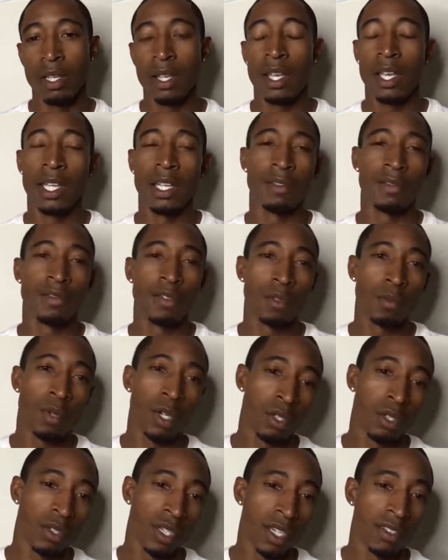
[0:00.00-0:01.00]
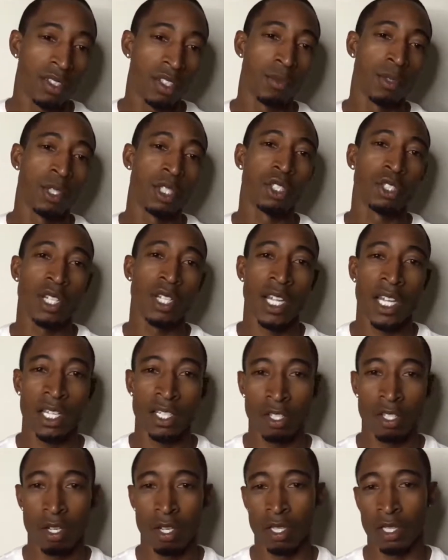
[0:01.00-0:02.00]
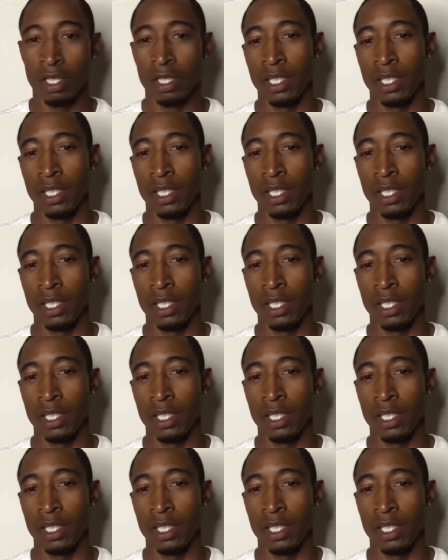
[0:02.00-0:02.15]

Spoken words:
And in football you have so much trash talking,